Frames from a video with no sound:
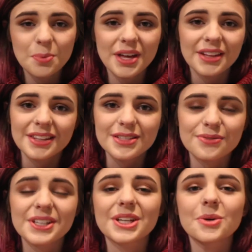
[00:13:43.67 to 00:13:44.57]
that this
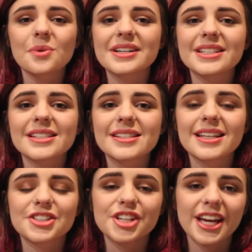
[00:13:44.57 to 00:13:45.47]
video was
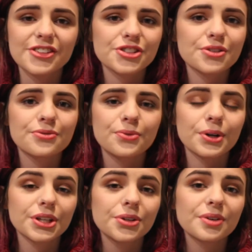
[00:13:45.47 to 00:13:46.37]
educational for
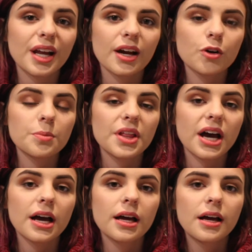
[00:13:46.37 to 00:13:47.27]
you, and I hope
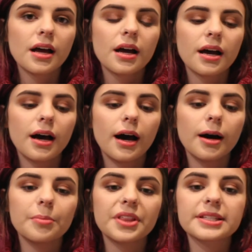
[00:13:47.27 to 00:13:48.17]
that
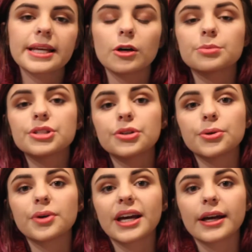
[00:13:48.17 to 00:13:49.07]
this helps
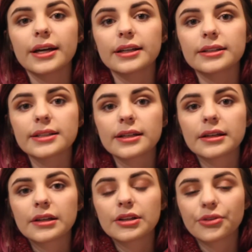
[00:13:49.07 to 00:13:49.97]
you and
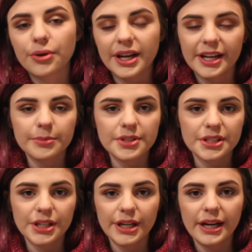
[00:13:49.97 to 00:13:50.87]
your
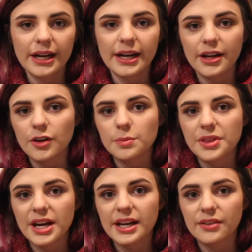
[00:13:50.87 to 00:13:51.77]
hamster. I hope
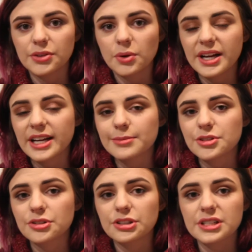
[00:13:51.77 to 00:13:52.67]
that if your
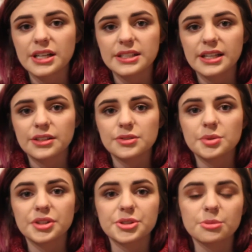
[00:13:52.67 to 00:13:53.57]
hamster just got diagnosed
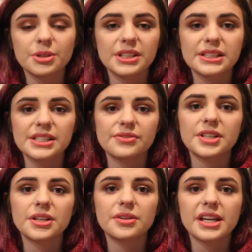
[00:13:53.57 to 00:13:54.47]
with a tumor, that this
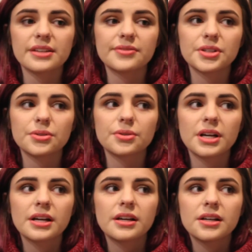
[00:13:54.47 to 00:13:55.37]
video gave you
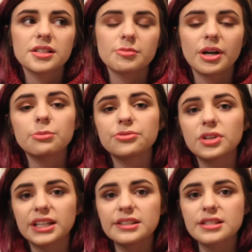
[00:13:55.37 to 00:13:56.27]
some helpful
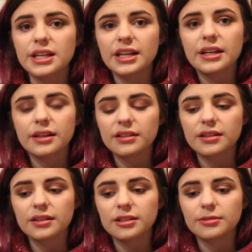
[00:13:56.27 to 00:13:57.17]
insight.
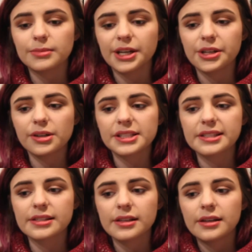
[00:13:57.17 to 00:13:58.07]
I know it's